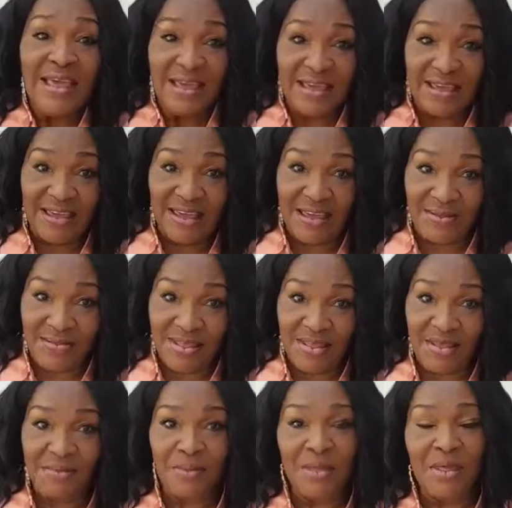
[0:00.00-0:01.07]
a
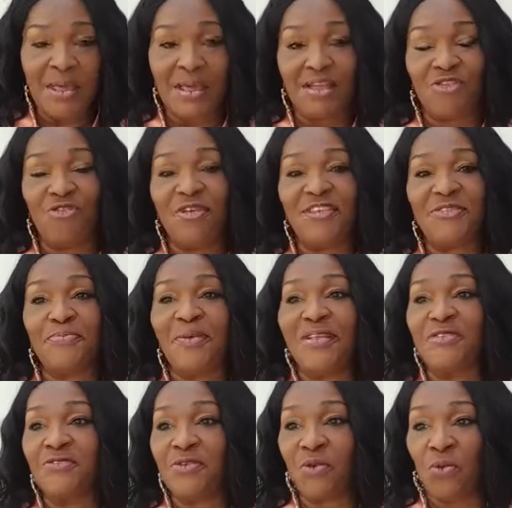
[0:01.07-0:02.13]
kidney, a
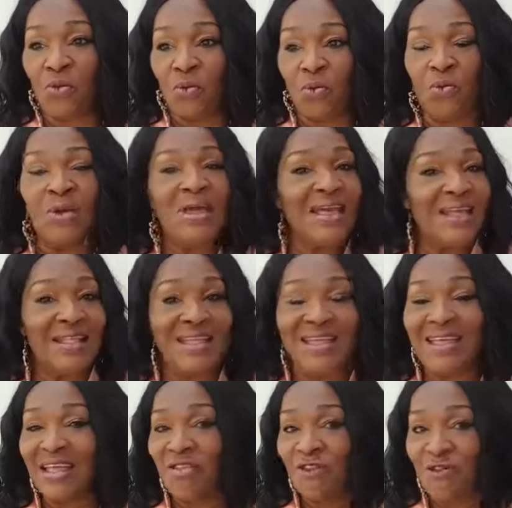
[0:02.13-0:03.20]
transplant, or any
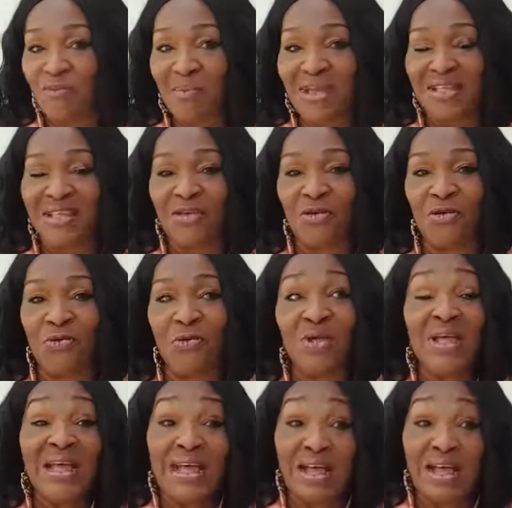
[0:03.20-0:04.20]
kind of medical,